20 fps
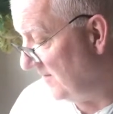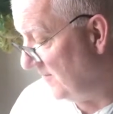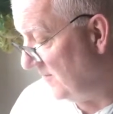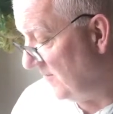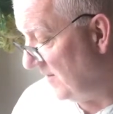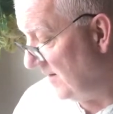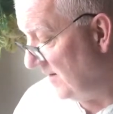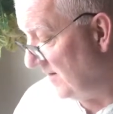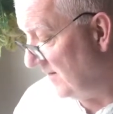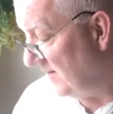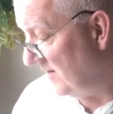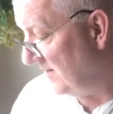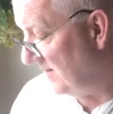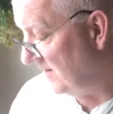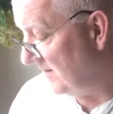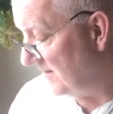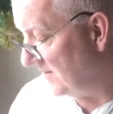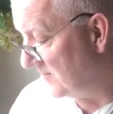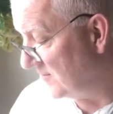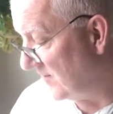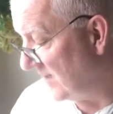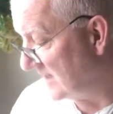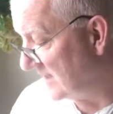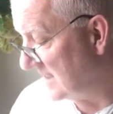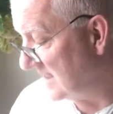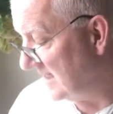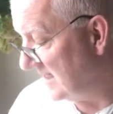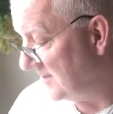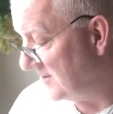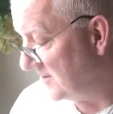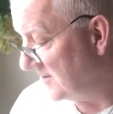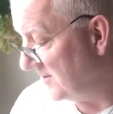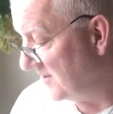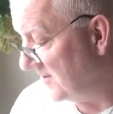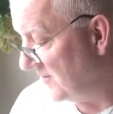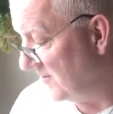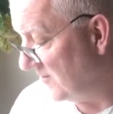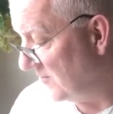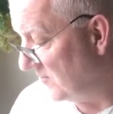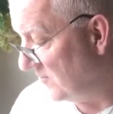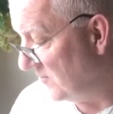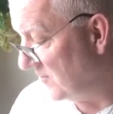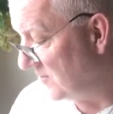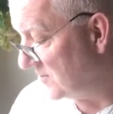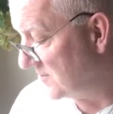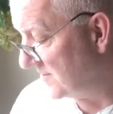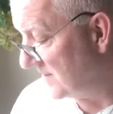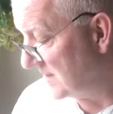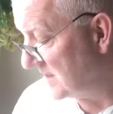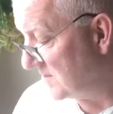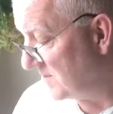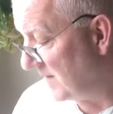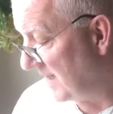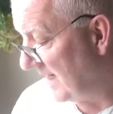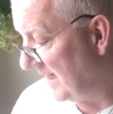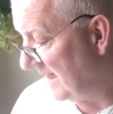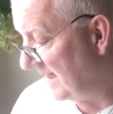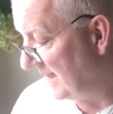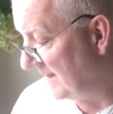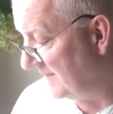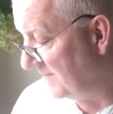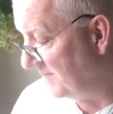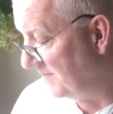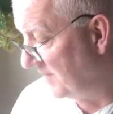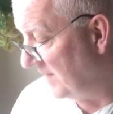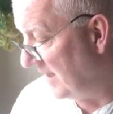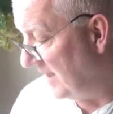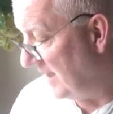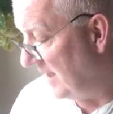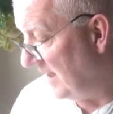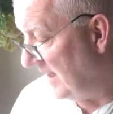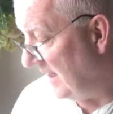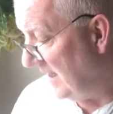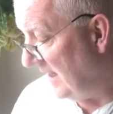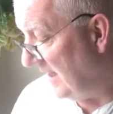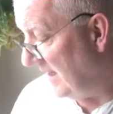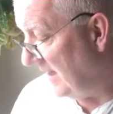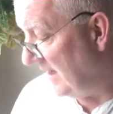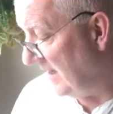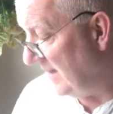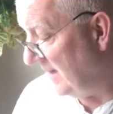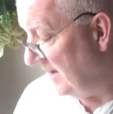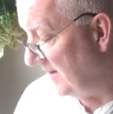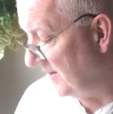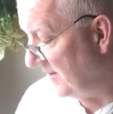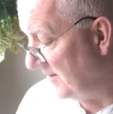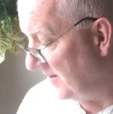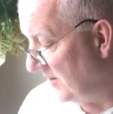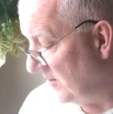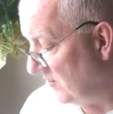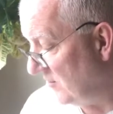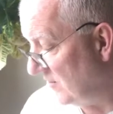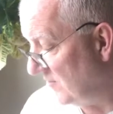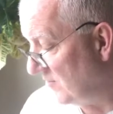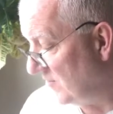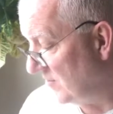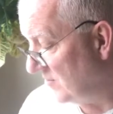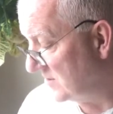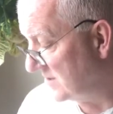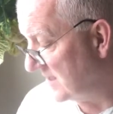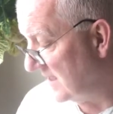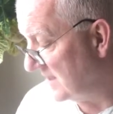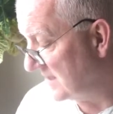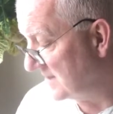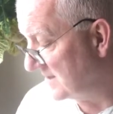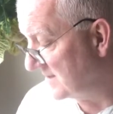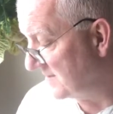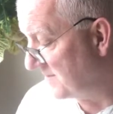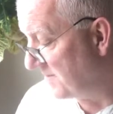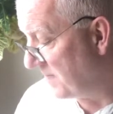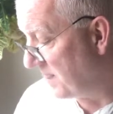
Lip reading: where the translation or the words are explaining the yoga process,